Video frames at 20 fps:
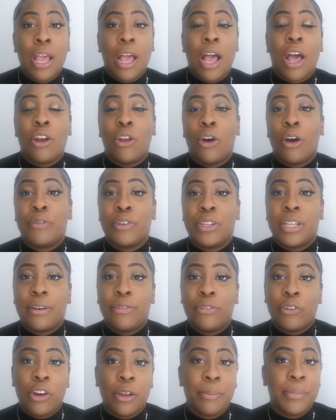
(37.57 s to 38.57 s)
A lot of you that
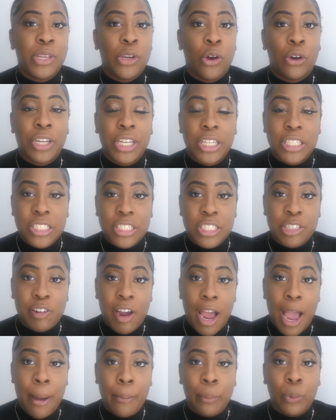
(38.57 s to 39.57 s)
follow me on
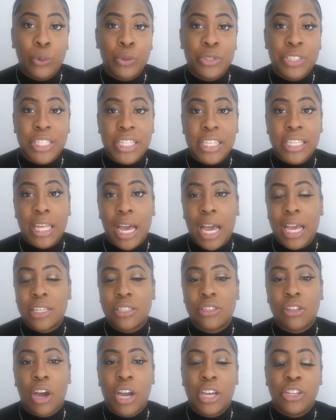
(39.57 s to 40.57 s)
Instagram will see that I
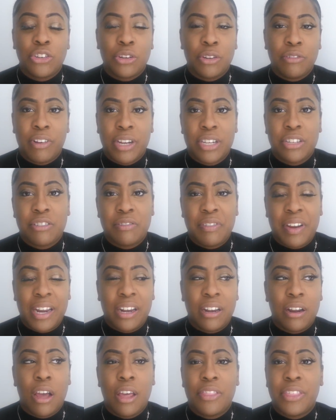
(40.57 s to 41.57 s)
started doing rent to
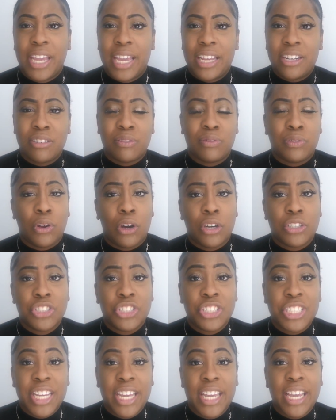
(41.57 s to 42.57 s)
rent at the end of
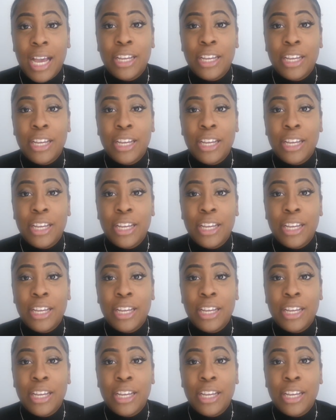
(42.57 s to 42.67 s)
last year.